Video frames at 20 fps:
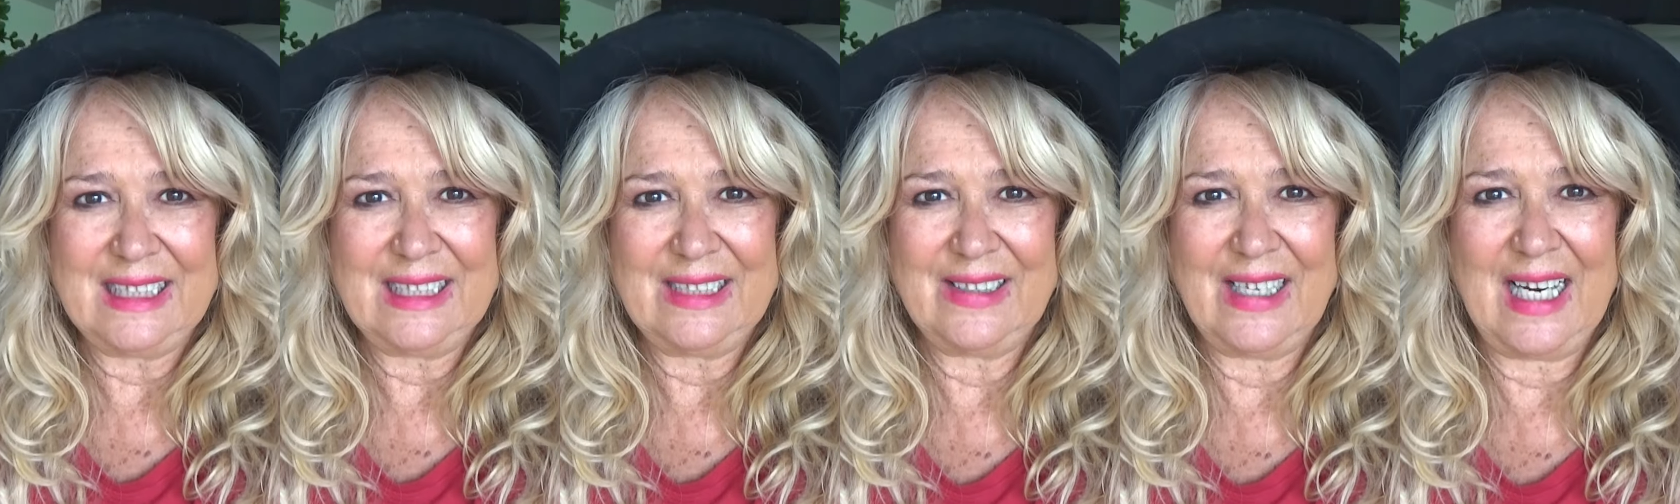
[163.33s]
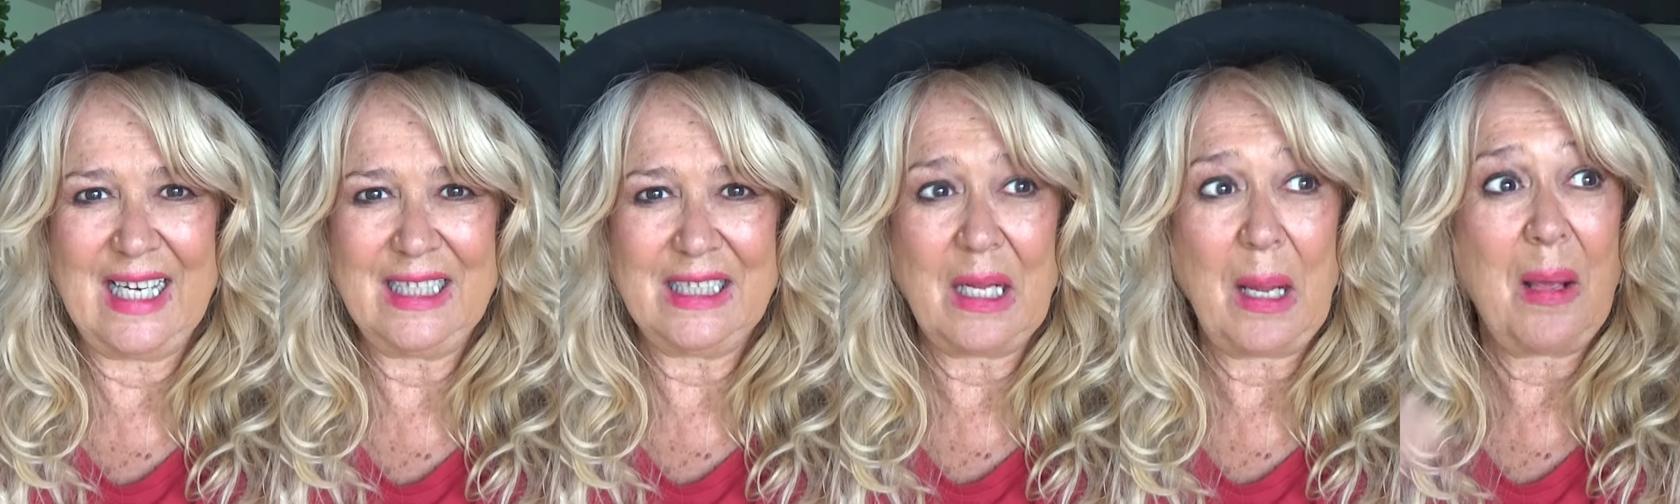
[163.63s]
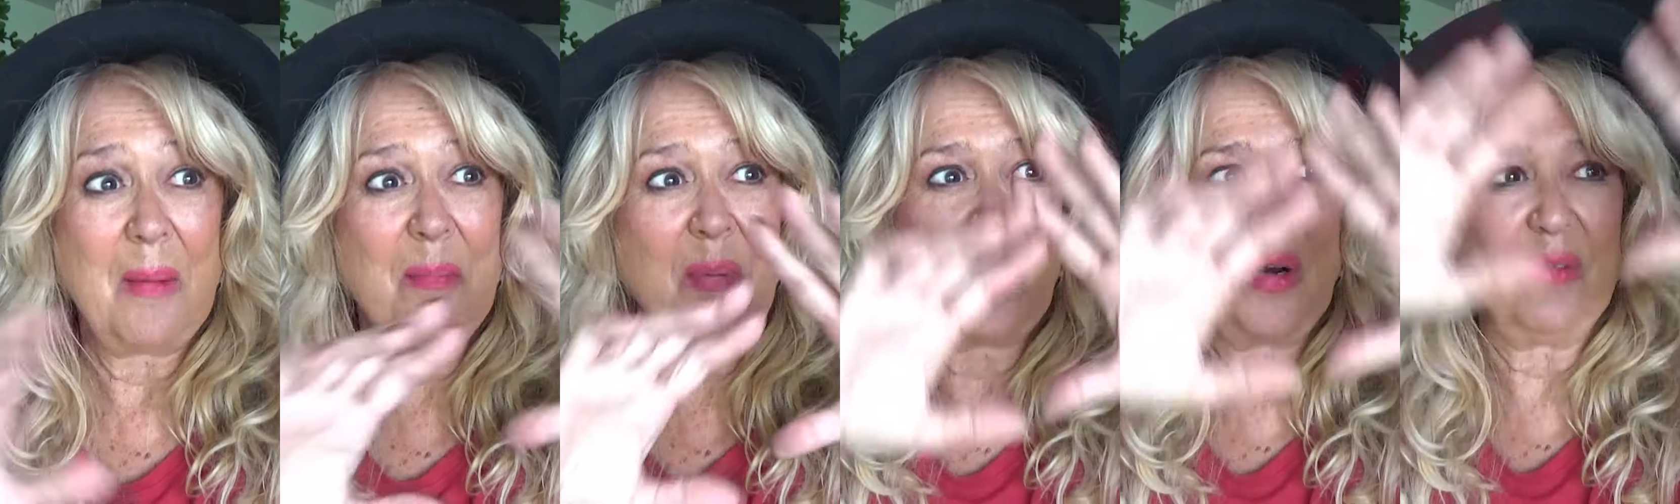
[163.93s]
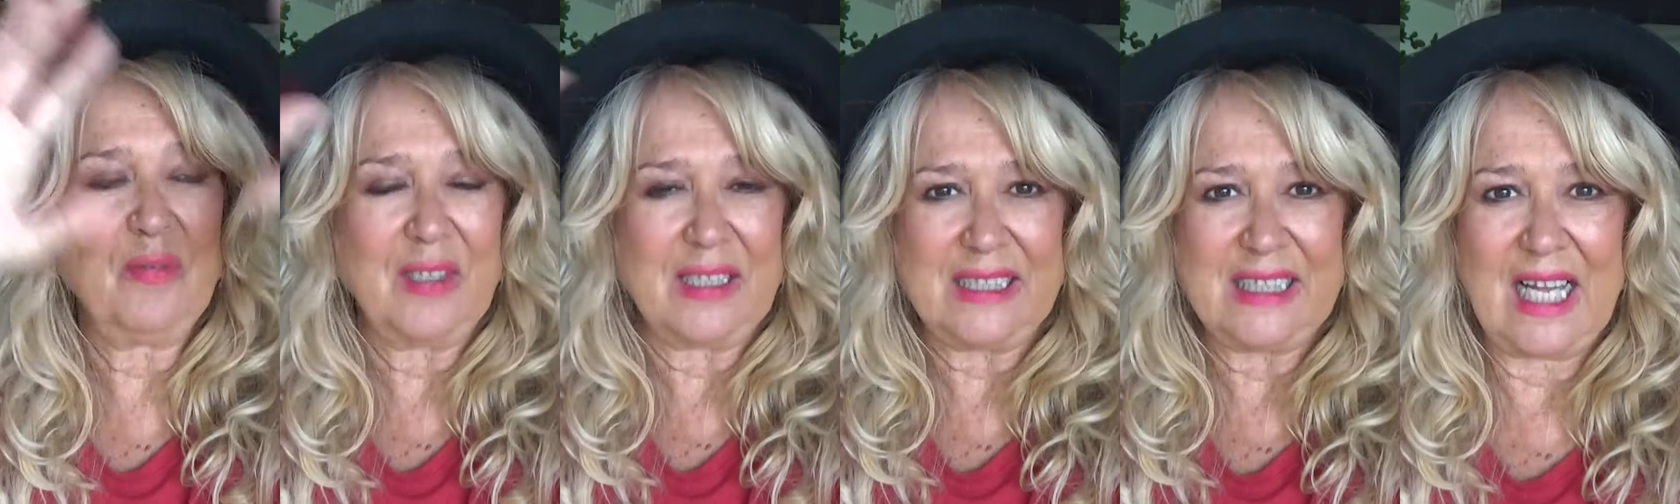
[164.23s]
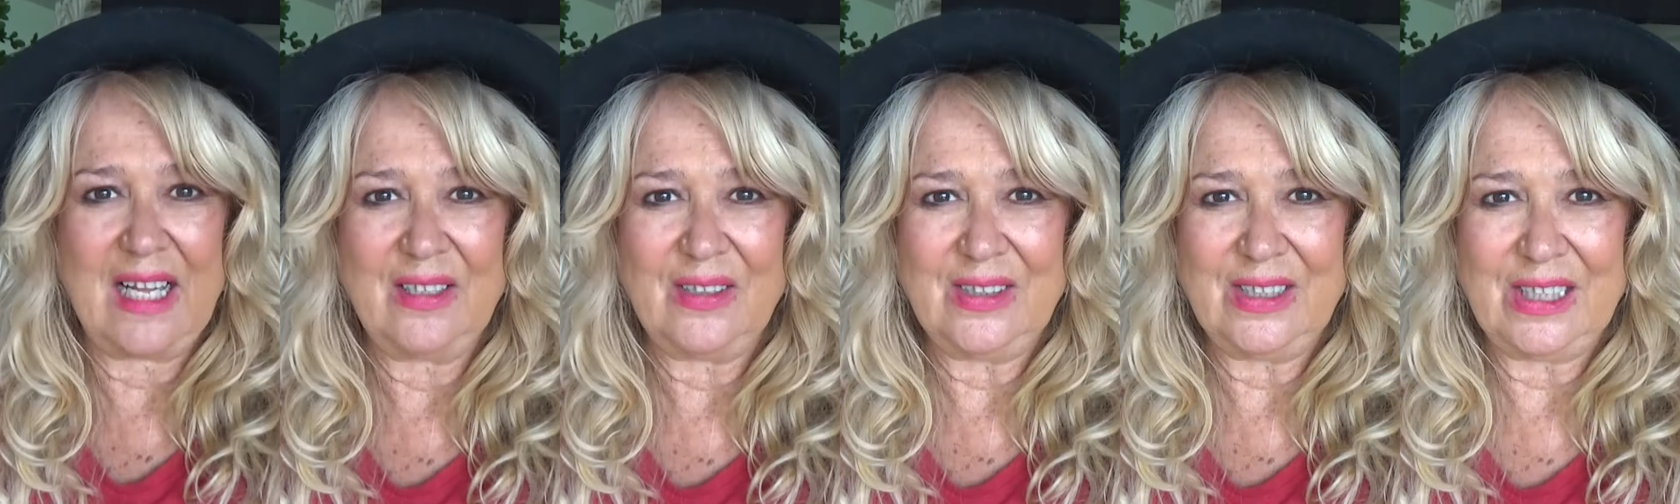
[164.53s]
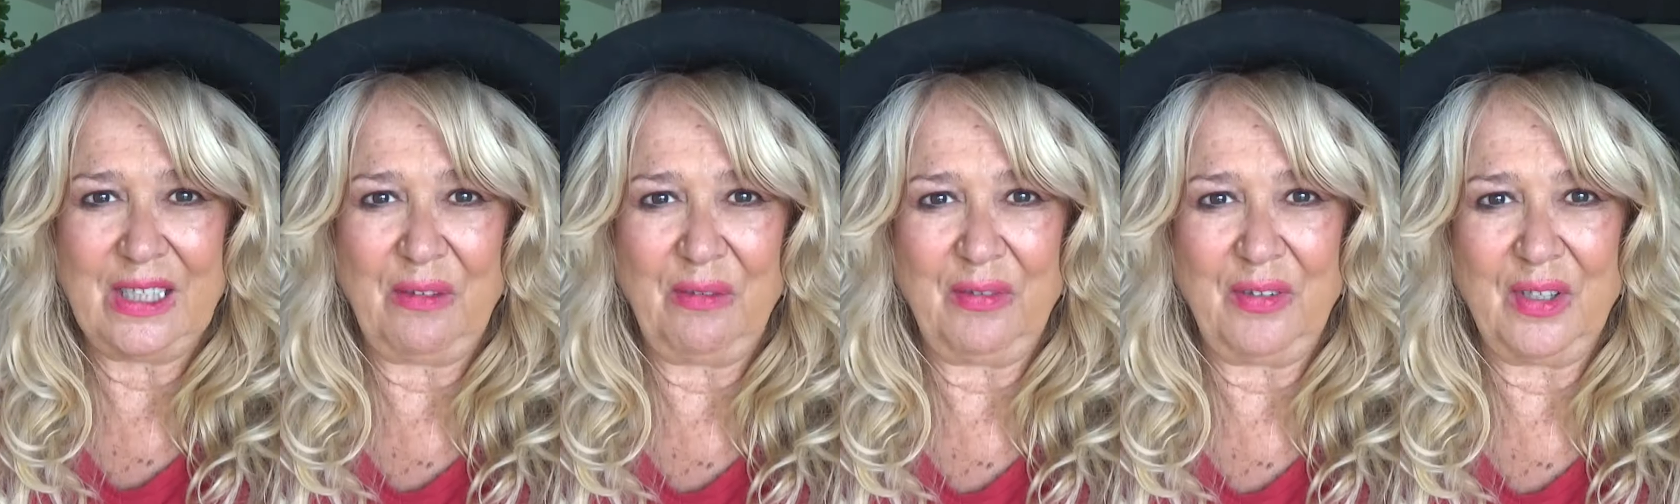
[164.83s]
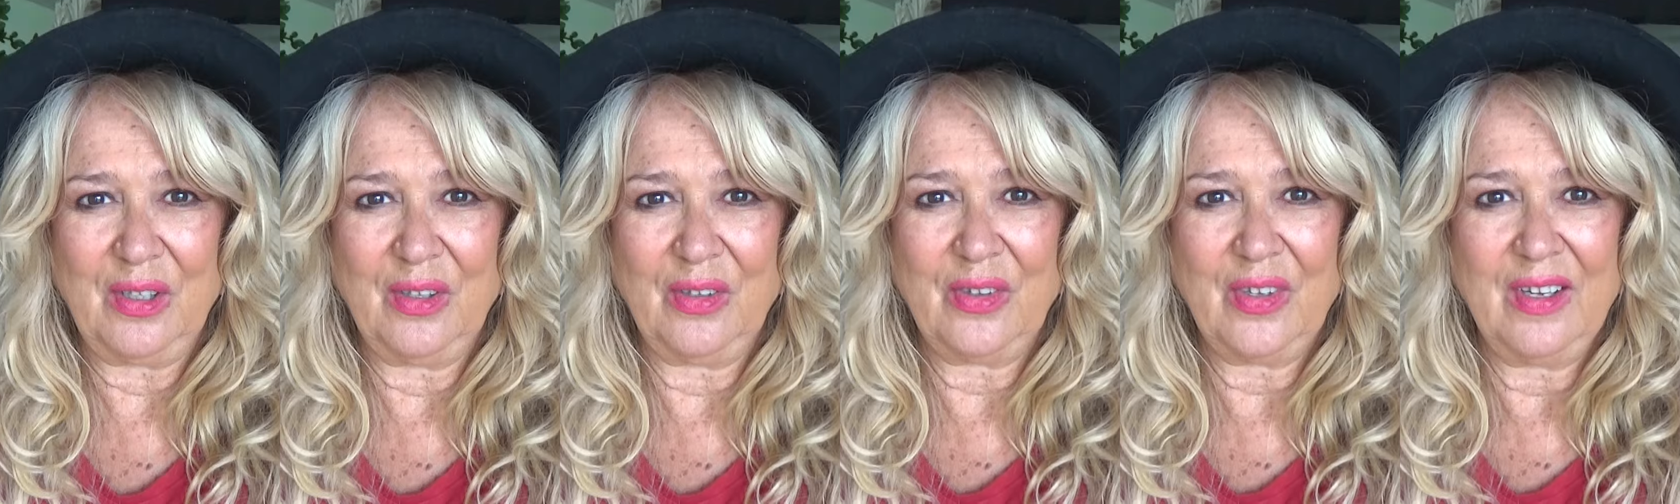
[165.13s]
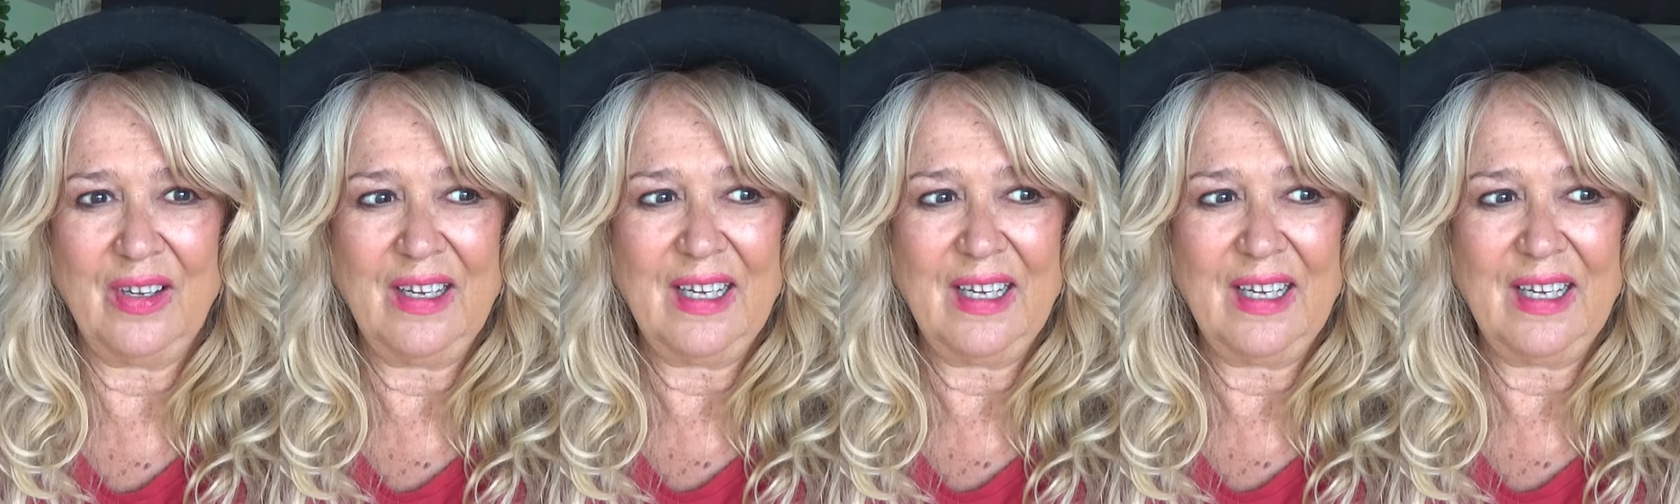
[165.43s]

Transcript: right? Perfect energy field.